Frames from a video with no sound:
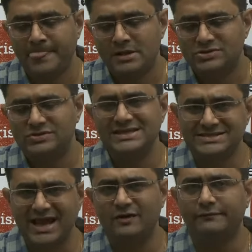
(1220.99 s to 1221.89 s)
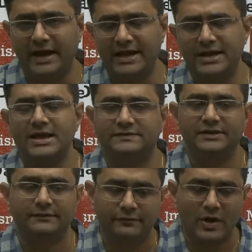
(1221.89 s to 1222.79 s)
So these kind of ideas,
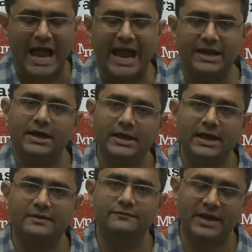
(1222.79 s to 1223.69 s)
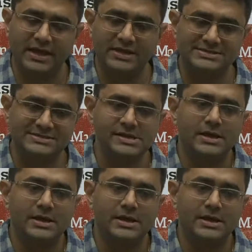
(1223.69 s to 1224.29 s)
if you add in various